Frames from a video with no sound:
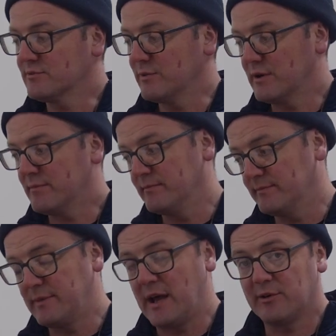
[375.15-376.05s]
We're
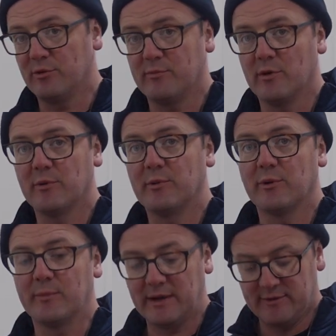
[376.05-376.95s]
bang on where we
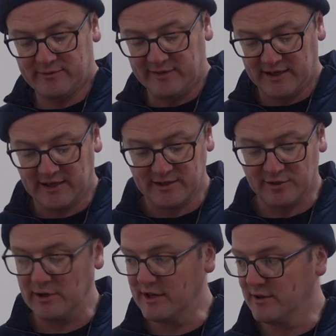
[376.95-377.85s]
want to be. We've taken the
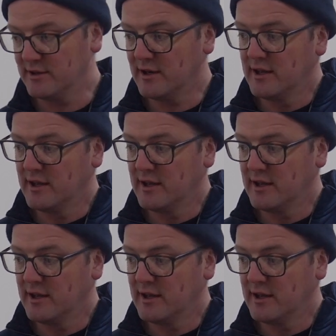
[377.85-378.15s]
grain out.